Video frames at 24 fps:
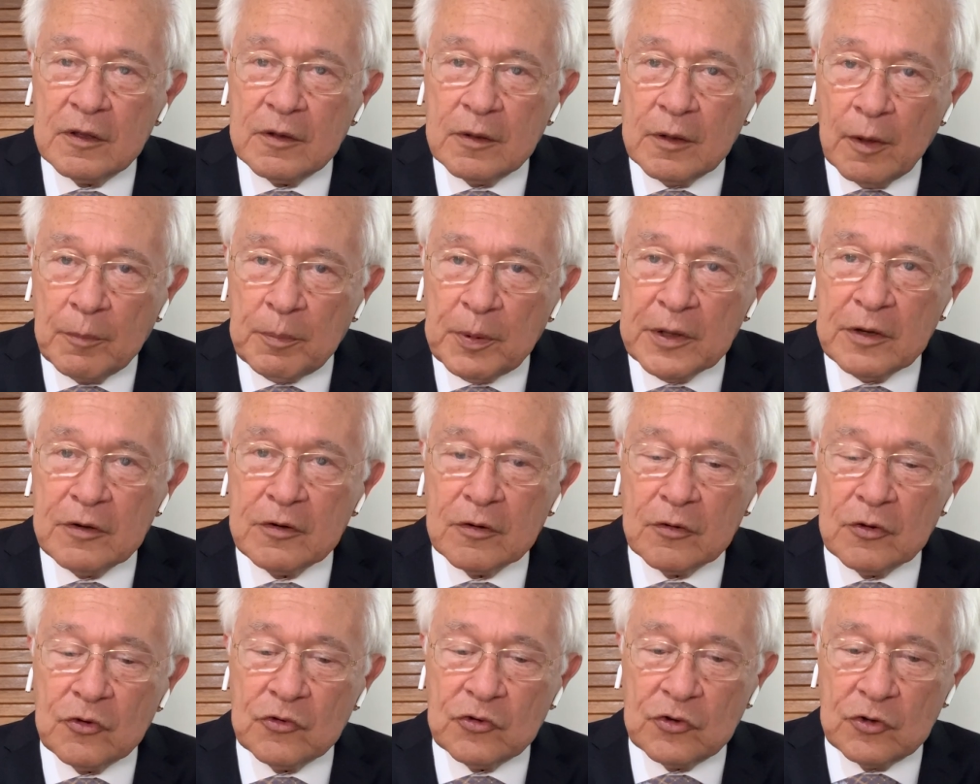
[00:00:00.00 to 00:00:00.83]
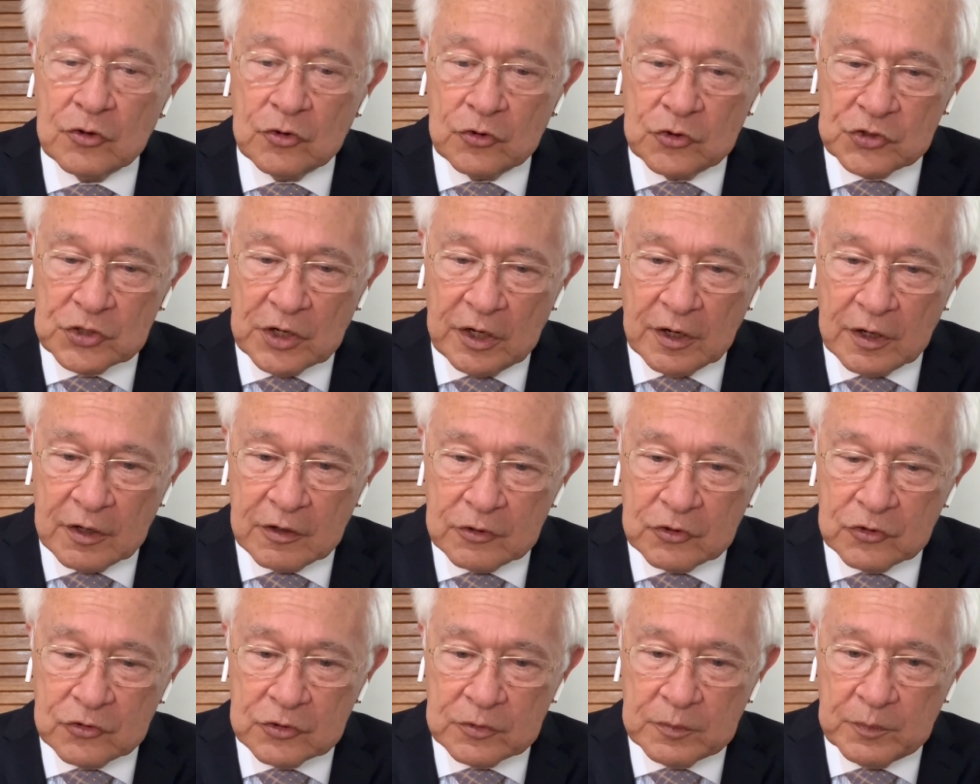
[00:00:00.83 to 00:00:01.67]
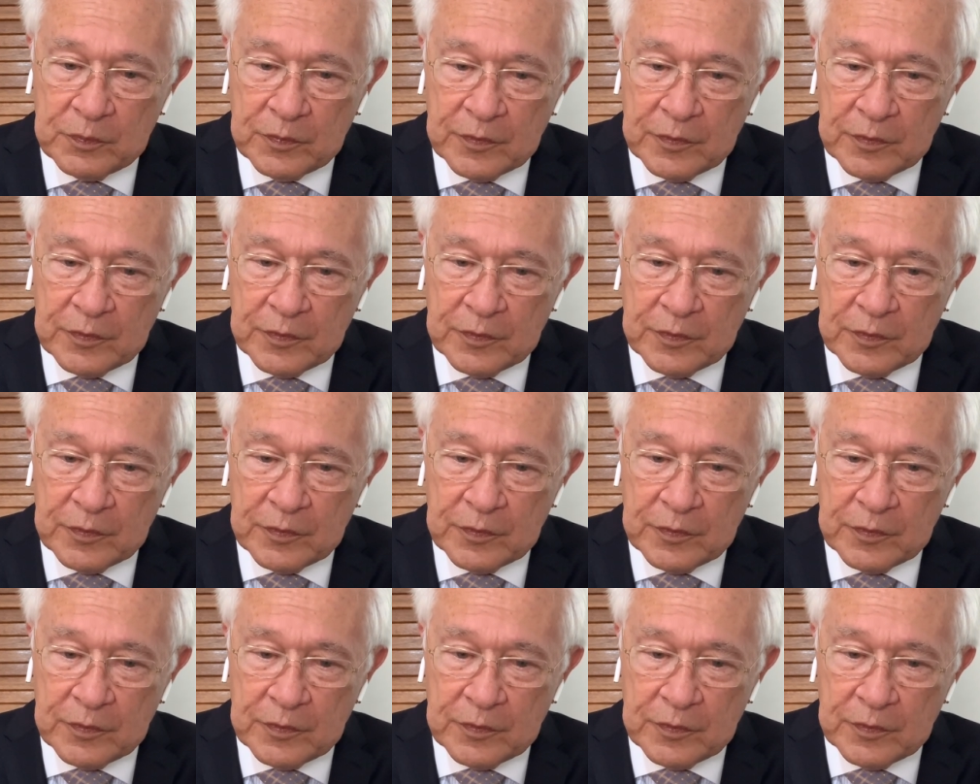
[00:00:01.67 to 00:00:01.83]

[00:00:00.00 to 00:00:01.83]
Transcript: Opinions do change.